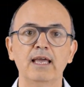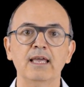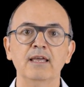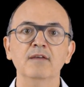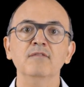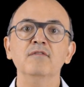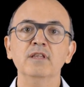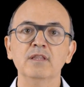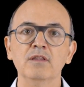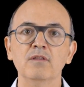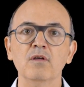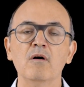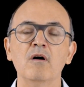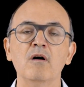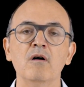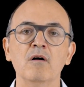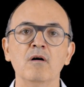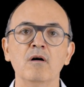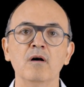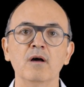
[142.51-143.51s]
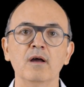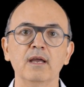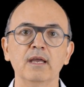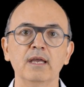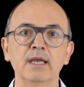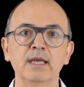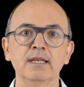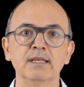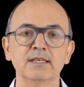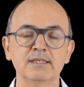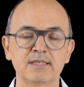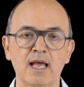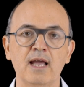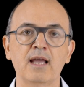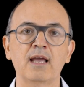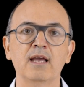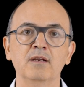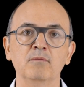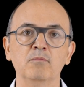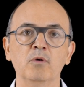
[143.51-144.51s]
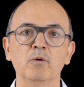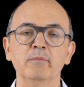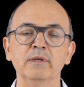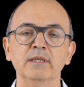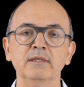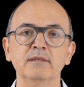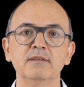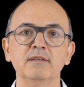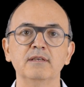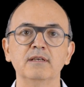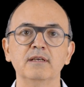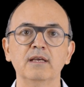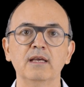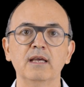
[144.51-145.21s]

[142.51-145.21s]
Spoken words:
Even though it is that kind of moment,